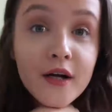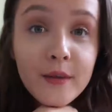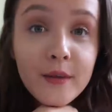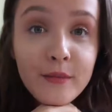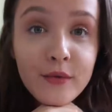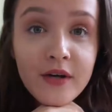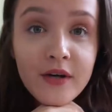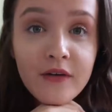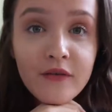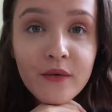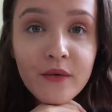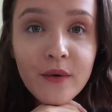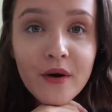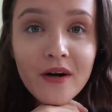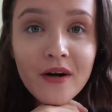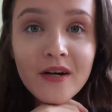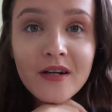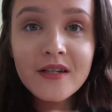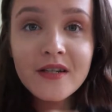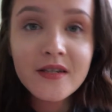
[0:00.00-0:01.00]
Good morning
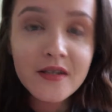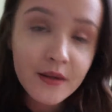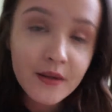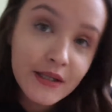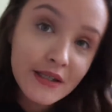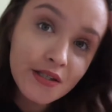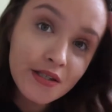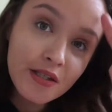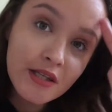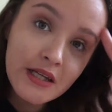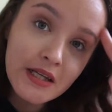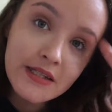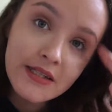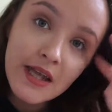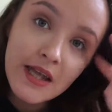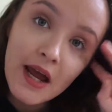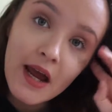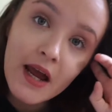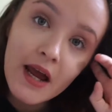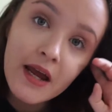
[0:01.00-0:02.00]
everyone. So it's Sunday
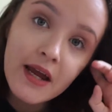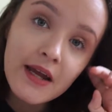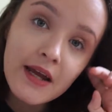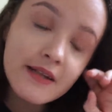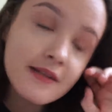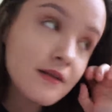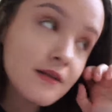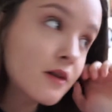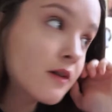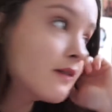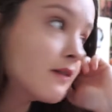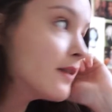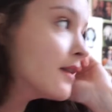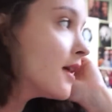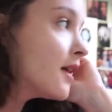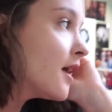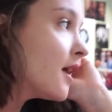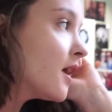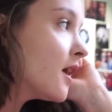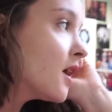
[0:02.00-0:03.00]
today. It's
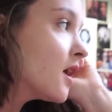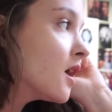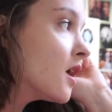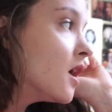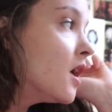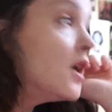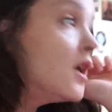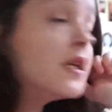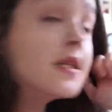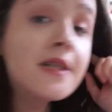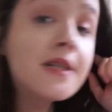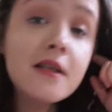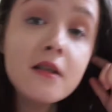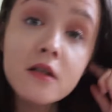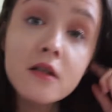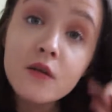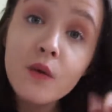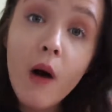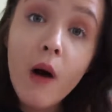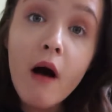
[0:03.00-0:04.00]
currently 10
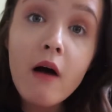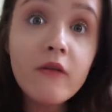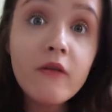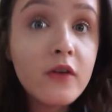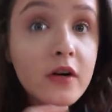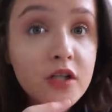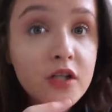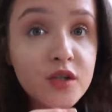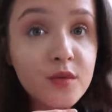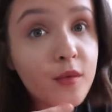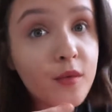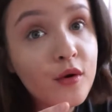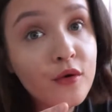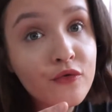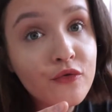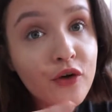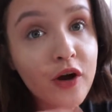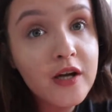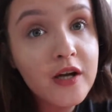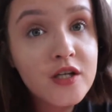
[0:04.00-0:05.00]
to 12. I've actually been up
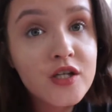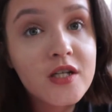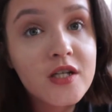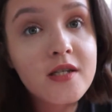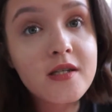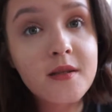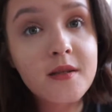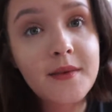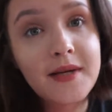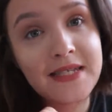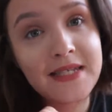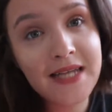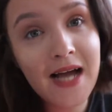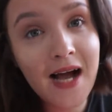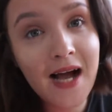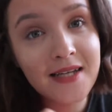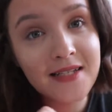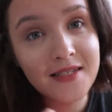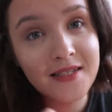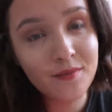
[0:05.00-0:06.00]
for ages. So my
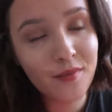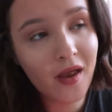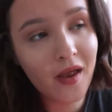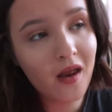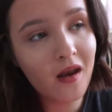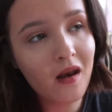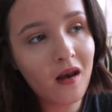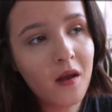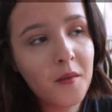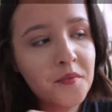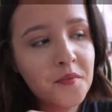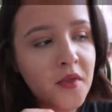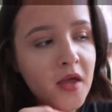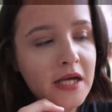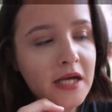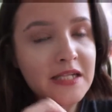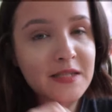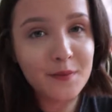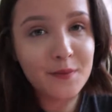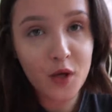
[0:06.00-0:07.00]
dad has been
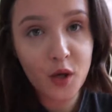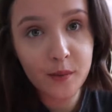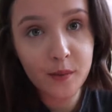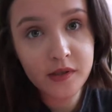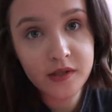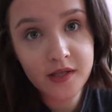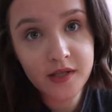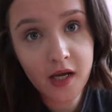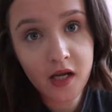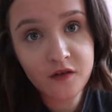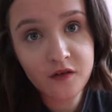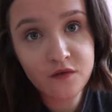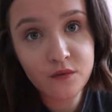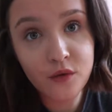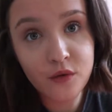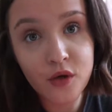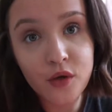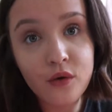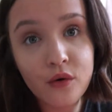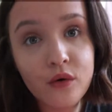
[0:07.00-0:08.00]
to pick up my suitcase from
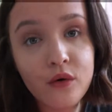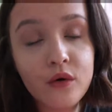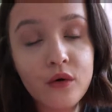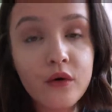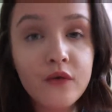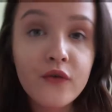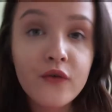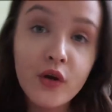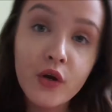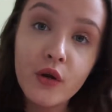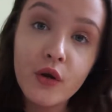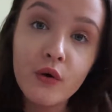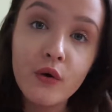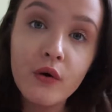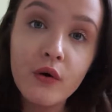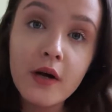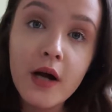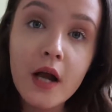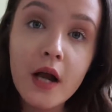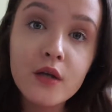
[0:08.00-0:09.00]
New
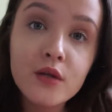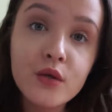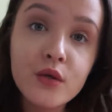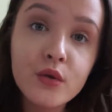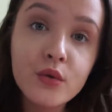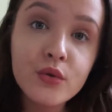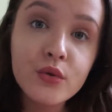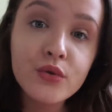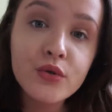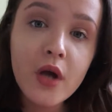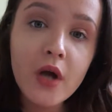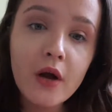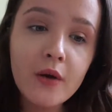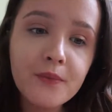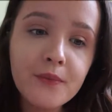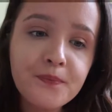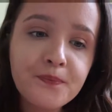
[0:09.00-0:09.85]
York and to also